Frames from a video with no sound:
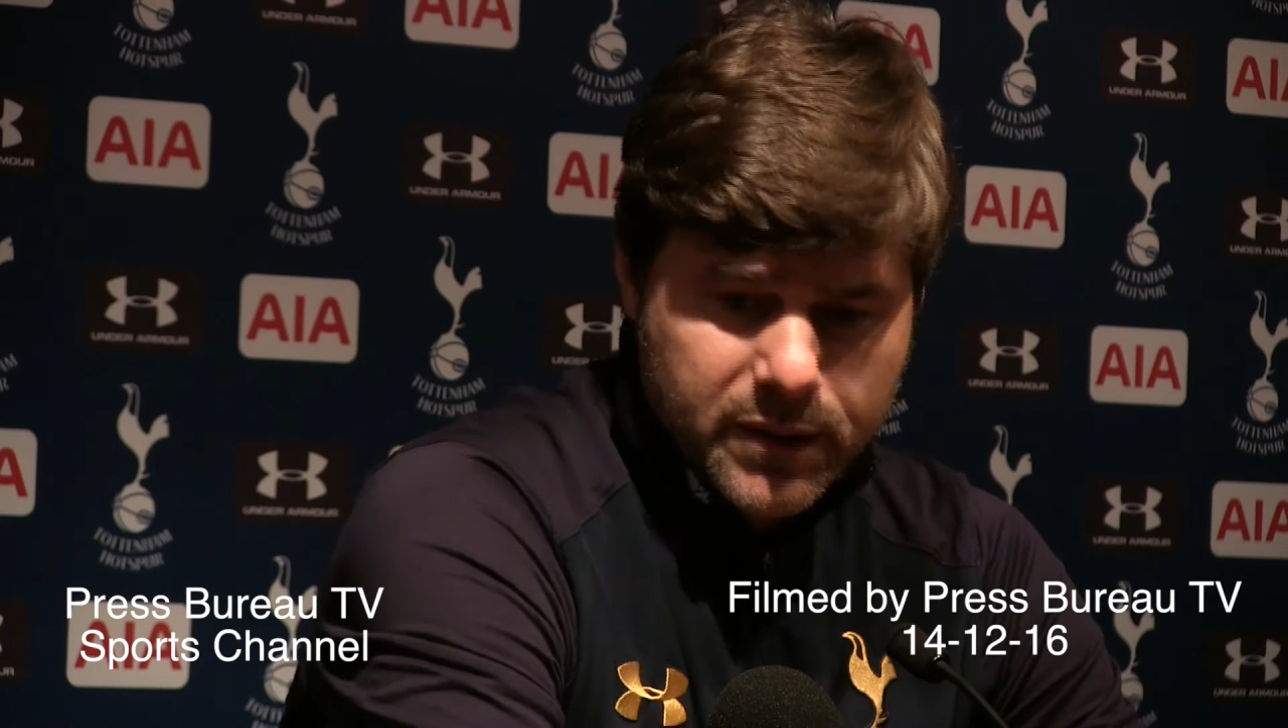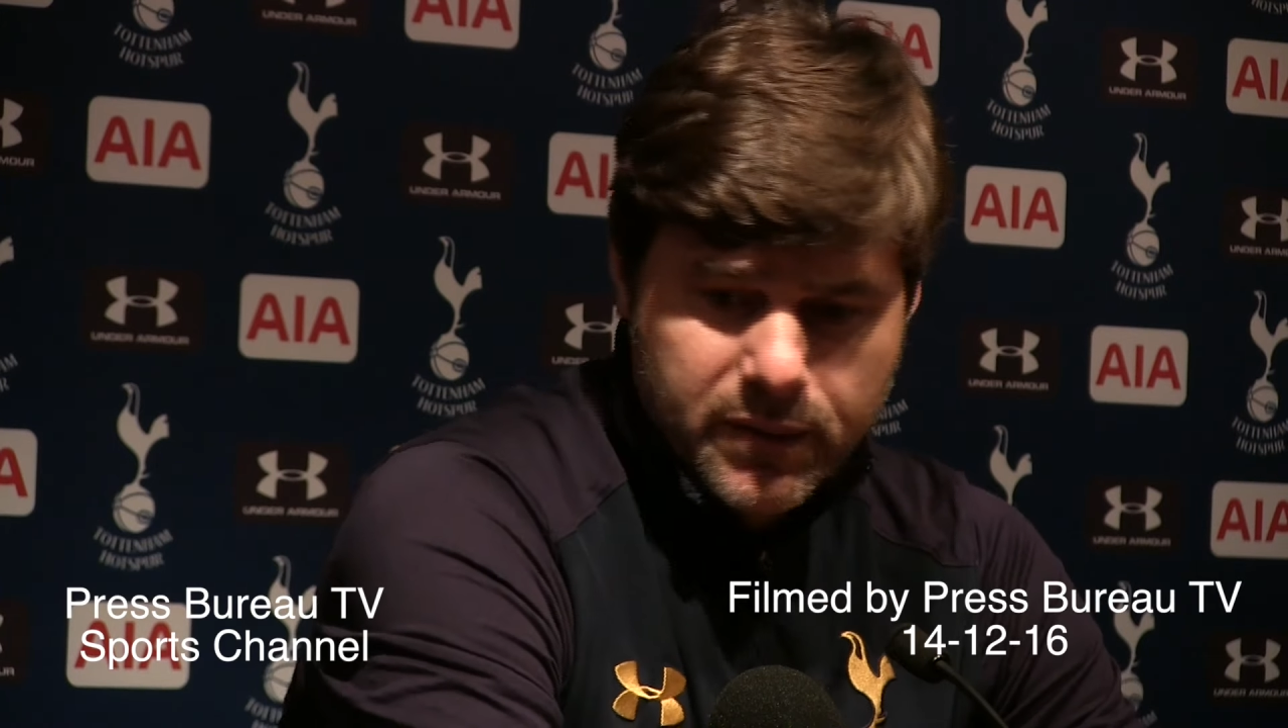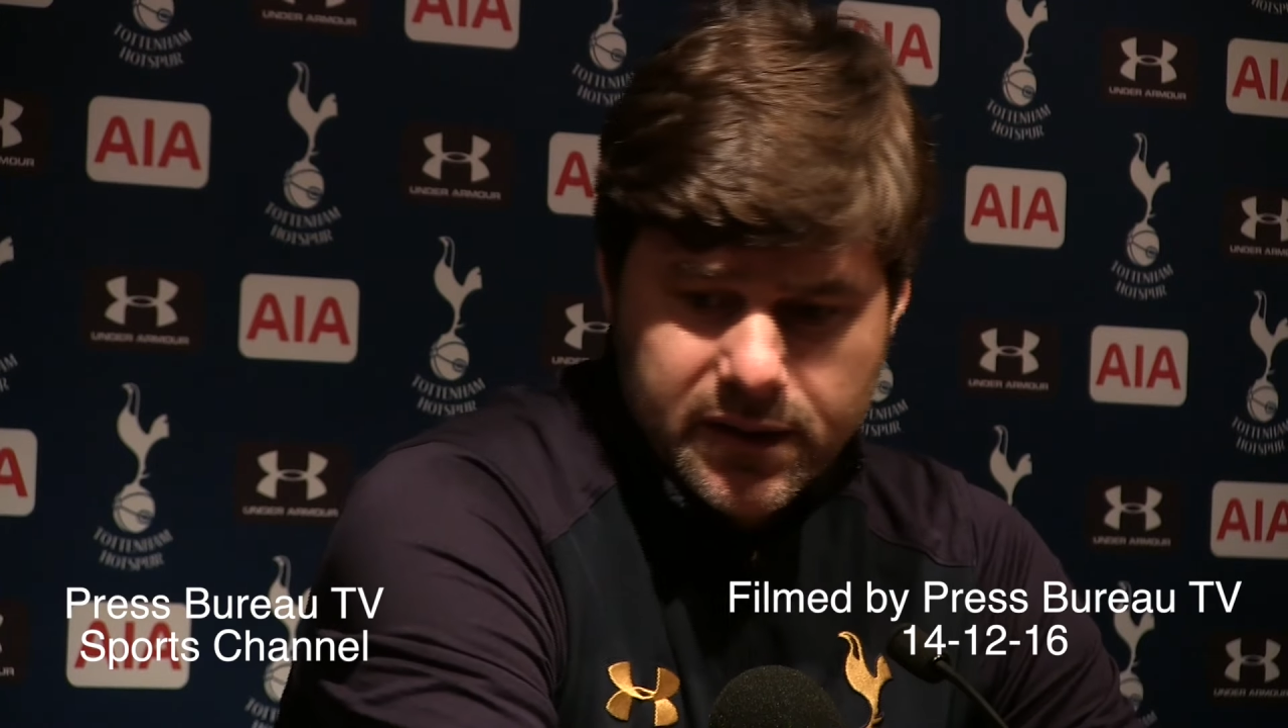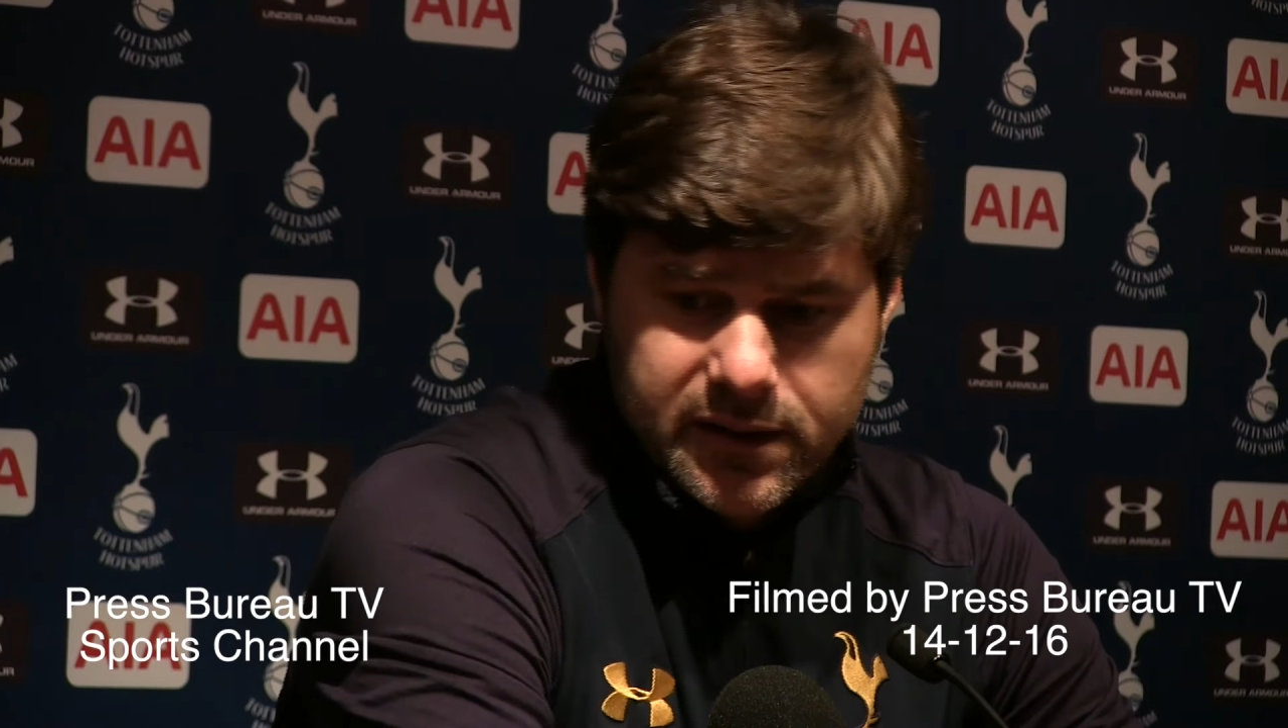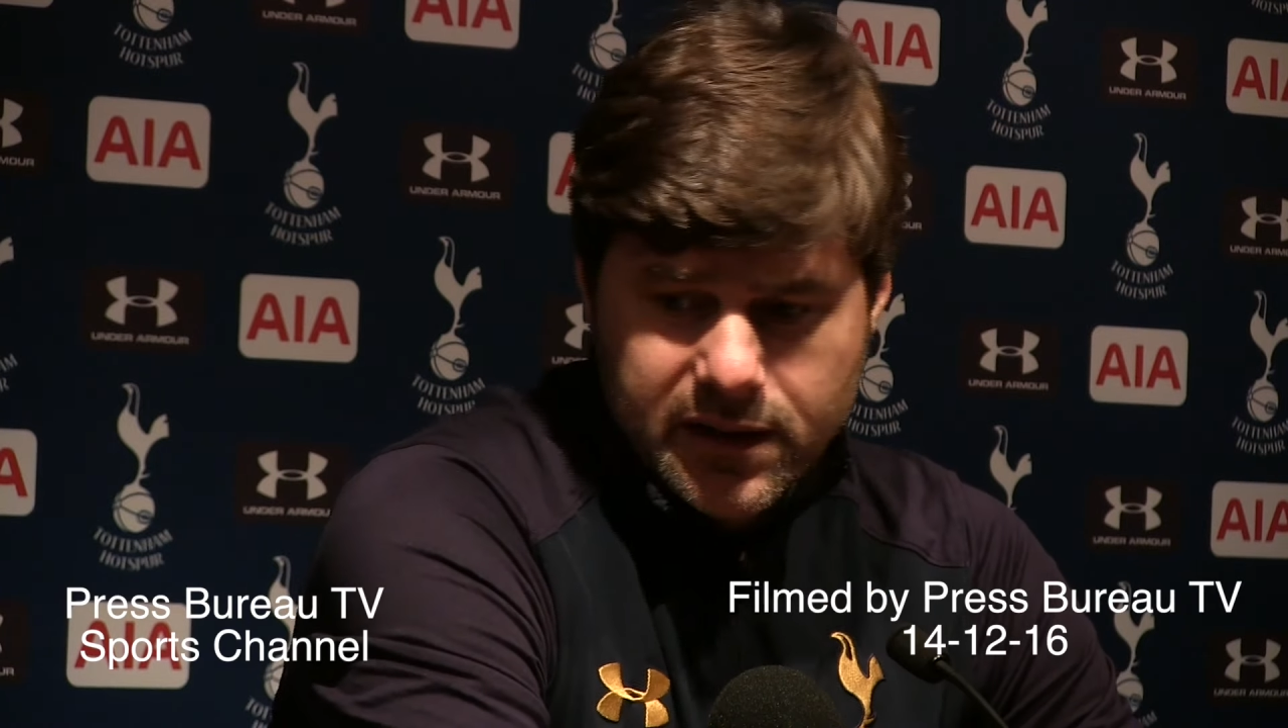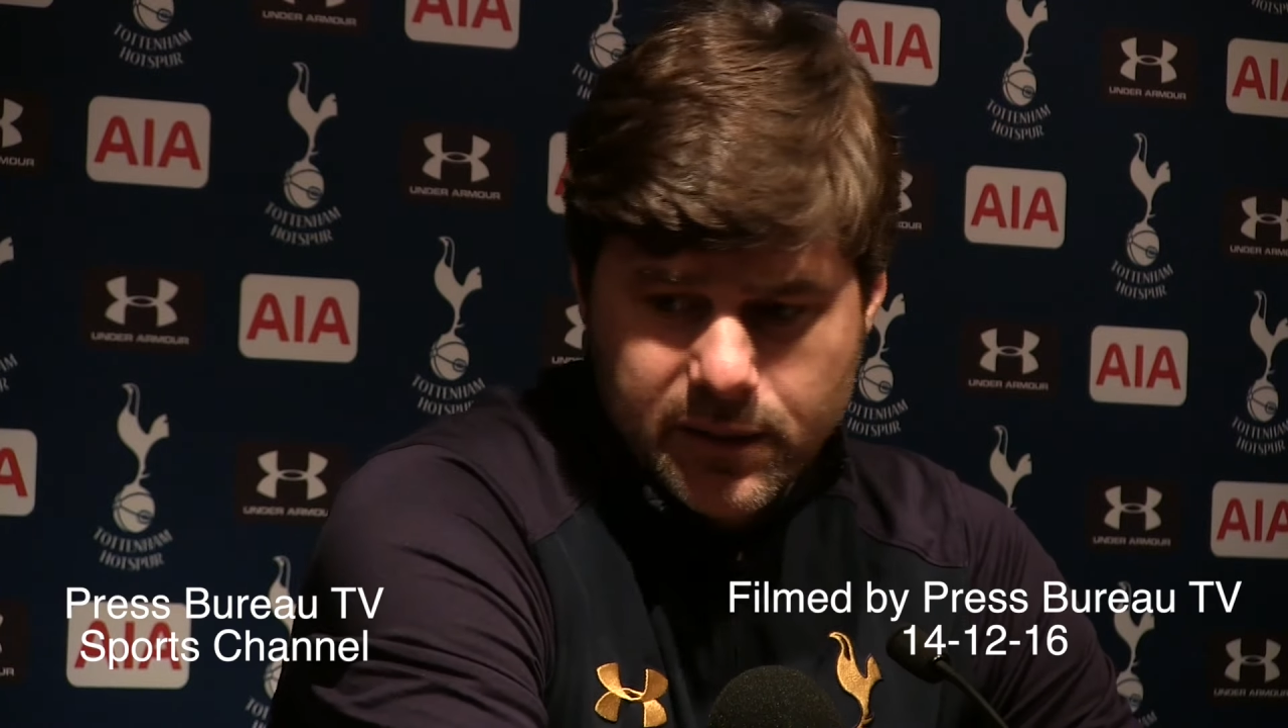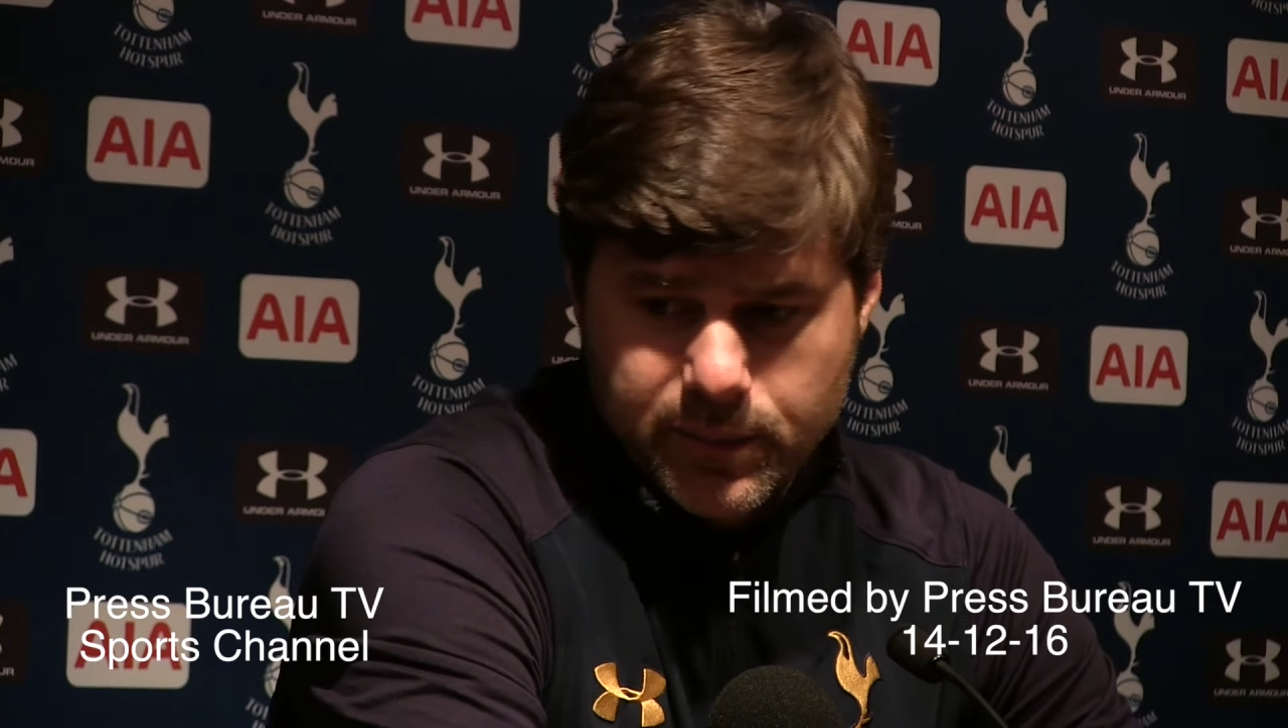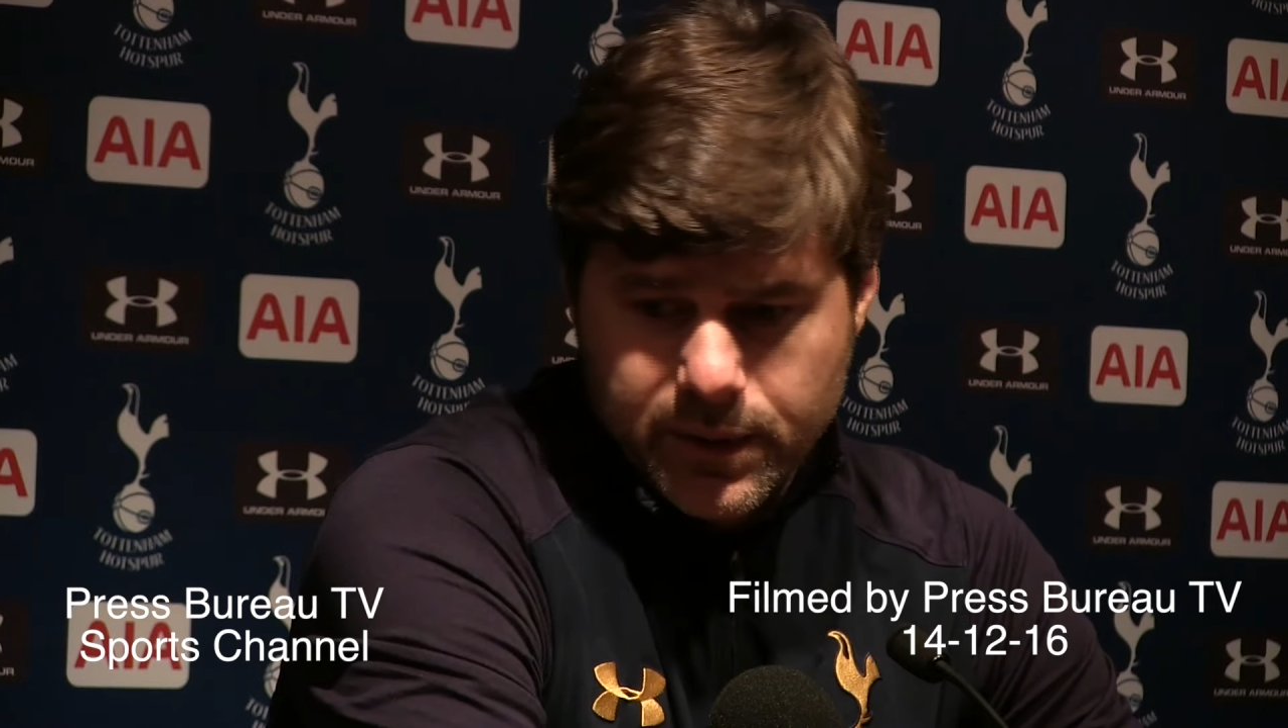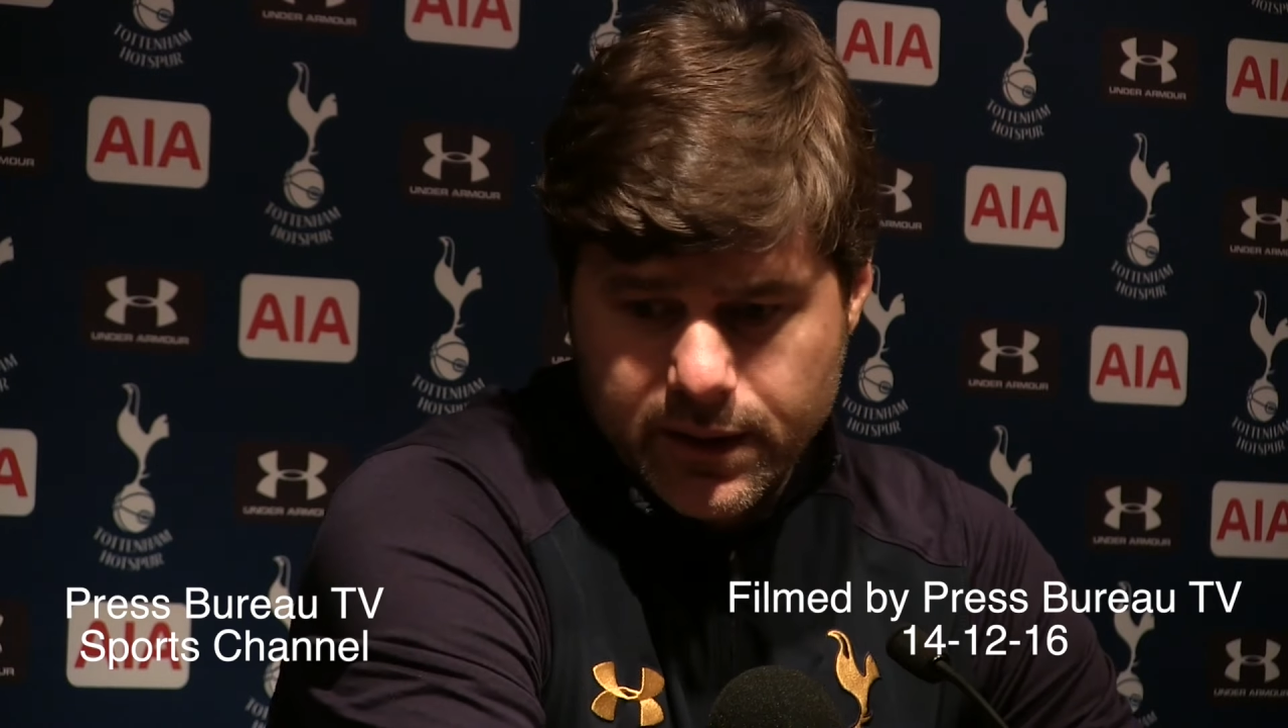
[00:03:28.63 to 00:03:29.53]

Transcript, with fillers: play very deep